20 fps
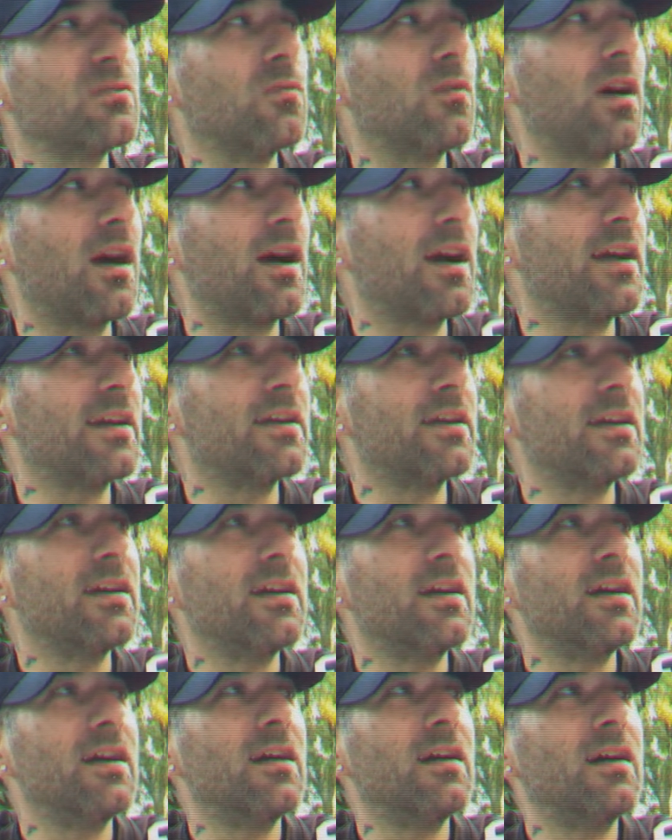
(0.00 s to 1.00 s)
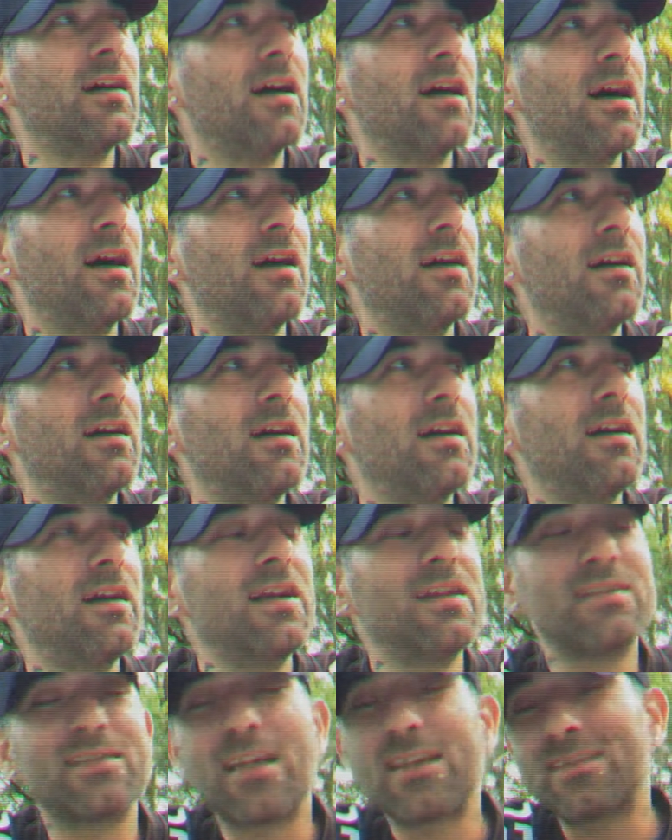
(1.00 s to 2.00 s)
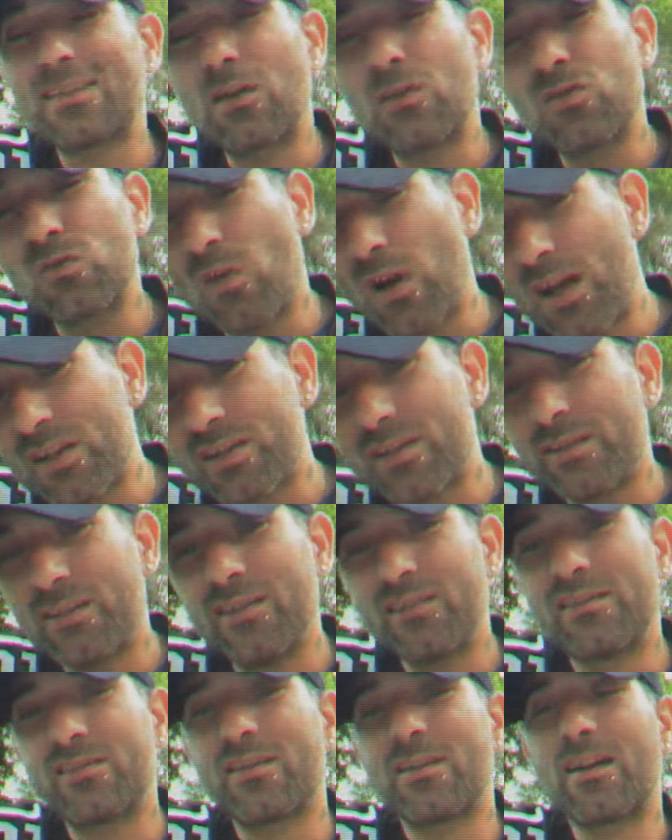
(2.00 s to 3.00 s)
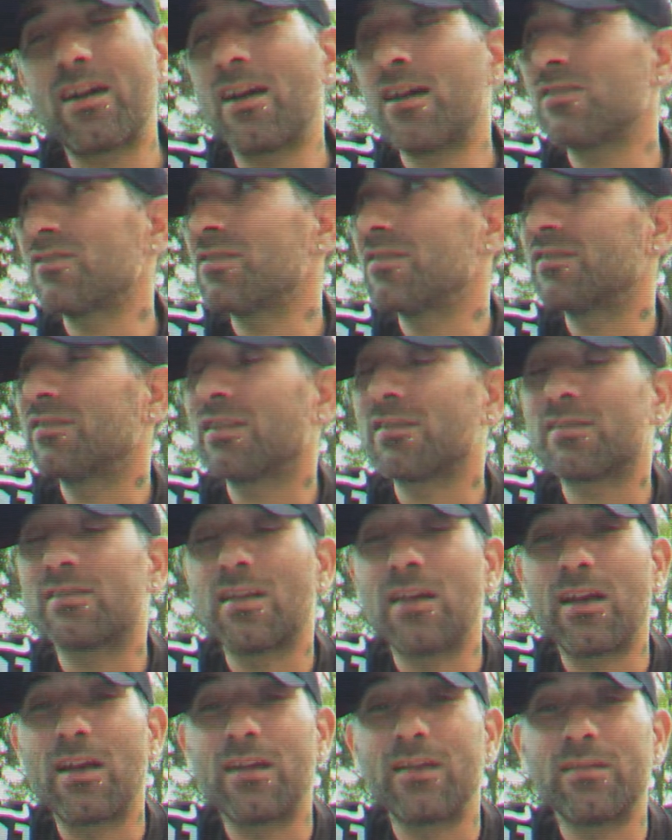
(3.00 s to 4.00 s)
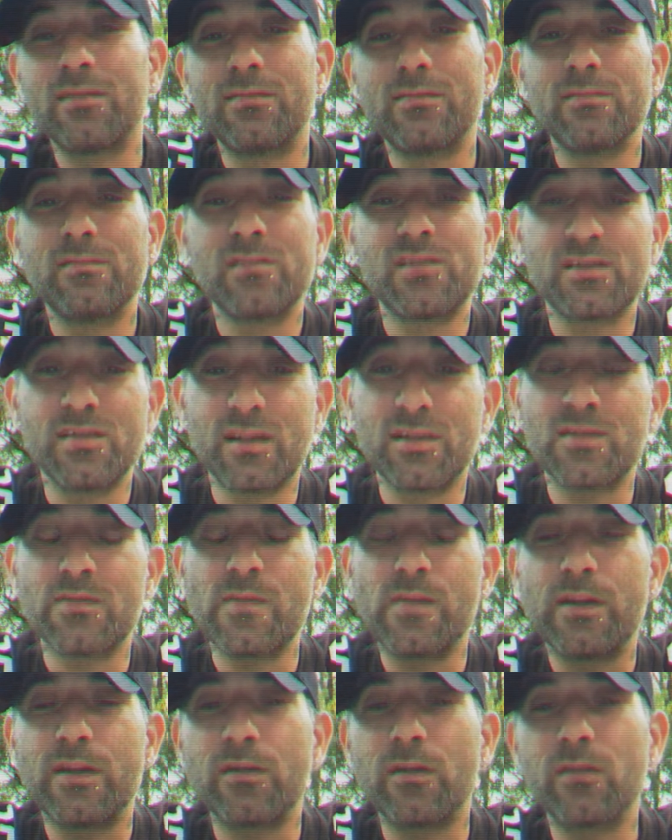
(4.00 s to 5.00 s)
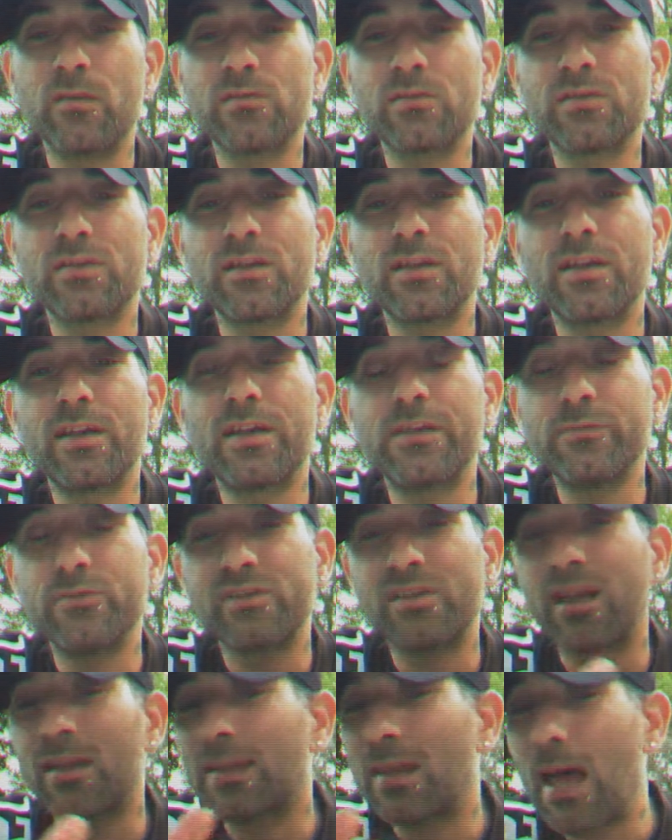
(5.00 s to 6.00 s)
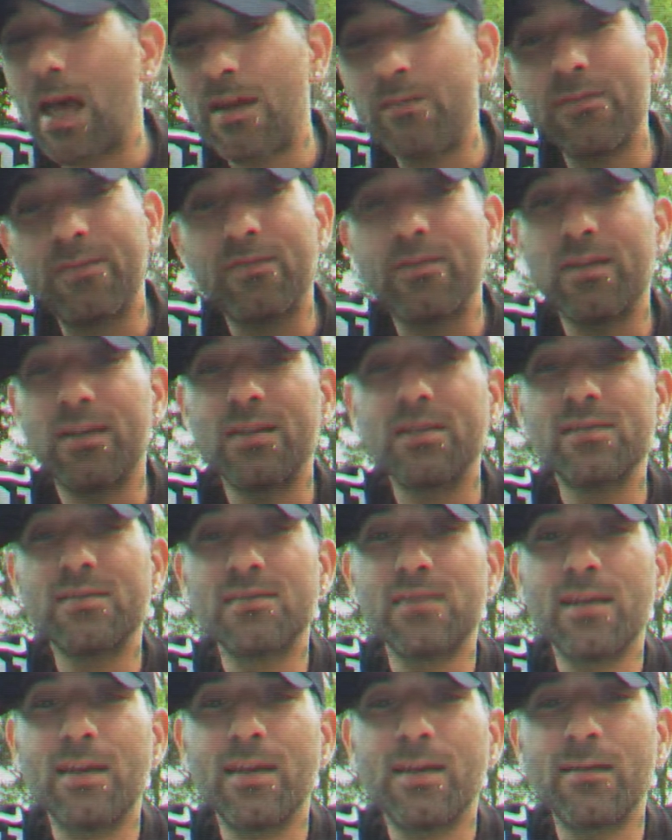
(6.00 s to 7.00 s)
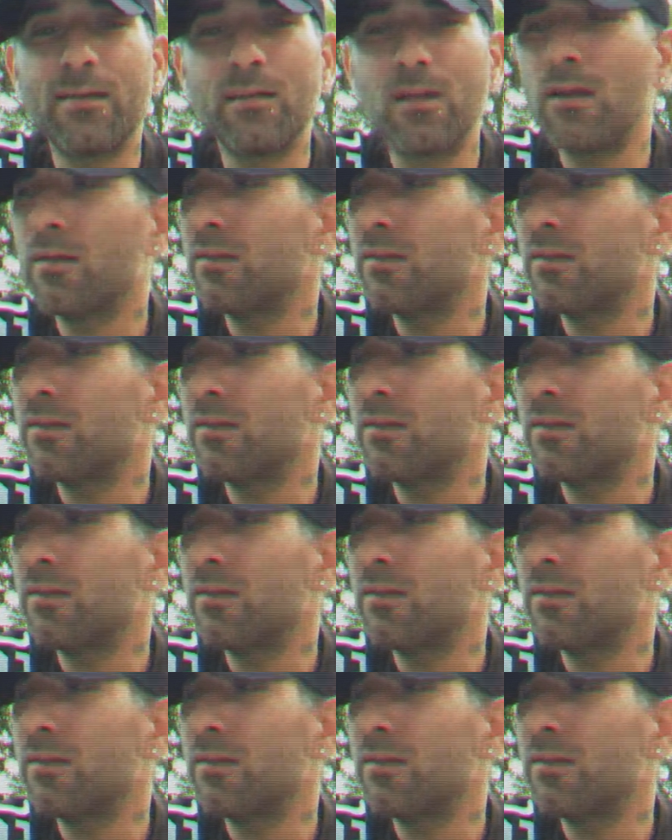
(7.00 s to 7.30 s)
why is, as I was watching these TEKASHI6ix9ine snitch videos, he was on live feeds, and all